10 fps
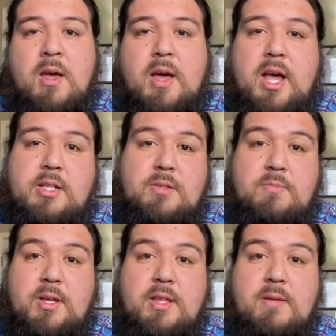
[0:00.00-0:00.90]
as you
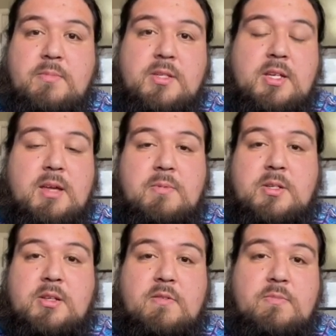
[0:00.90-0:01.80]
play them to keep
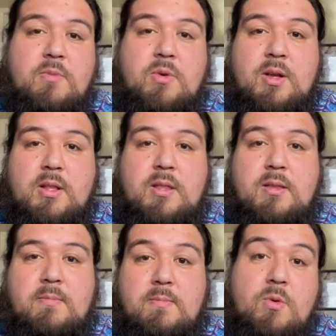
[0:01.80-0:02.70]
yourself more
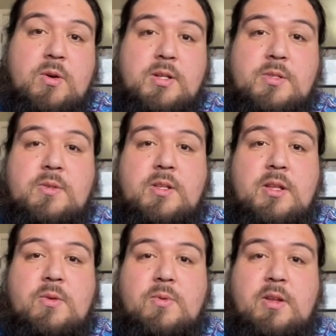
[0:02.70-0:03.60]
in tune than
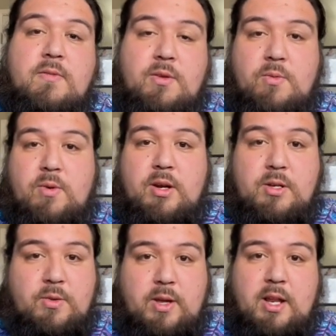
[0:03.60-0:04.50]
you would if you weren't
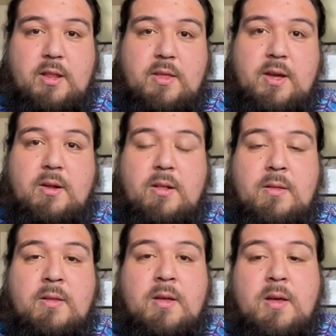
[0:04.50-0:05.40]
doing anything at all.
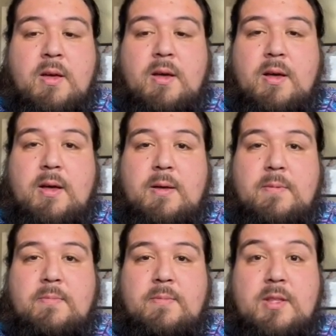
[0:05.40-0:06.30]

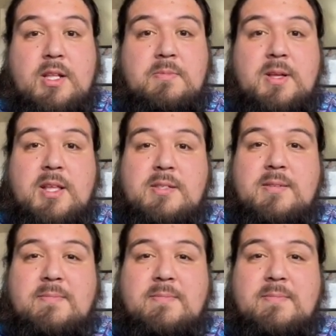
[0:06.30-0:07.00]
And that's my lesson.